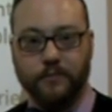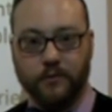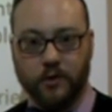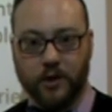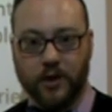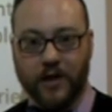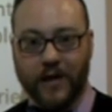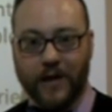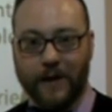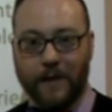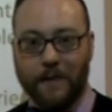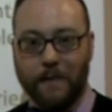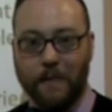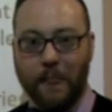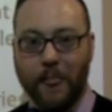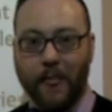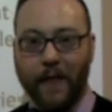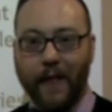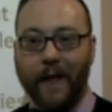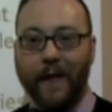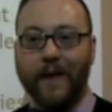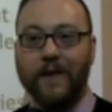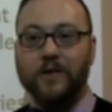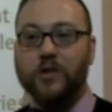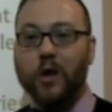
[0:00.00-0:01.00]
Okay?
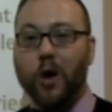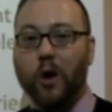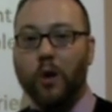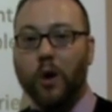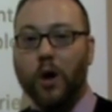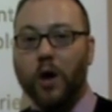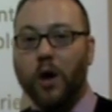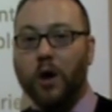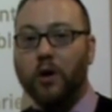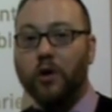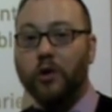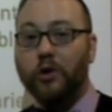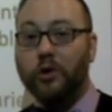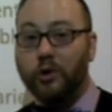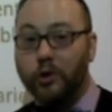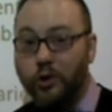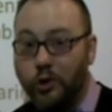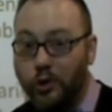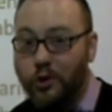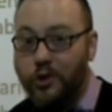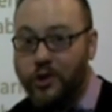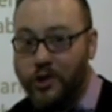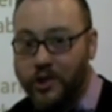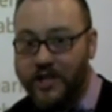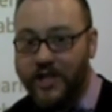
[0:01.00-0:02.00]
So,
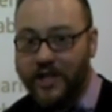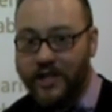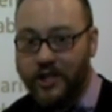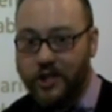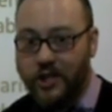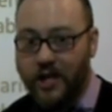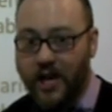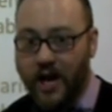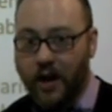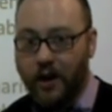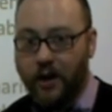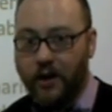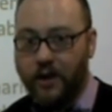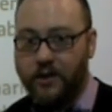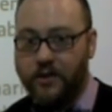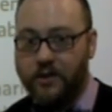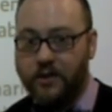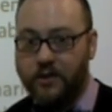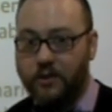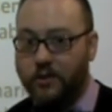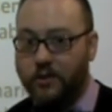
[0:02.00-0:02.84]
use your dictionaries.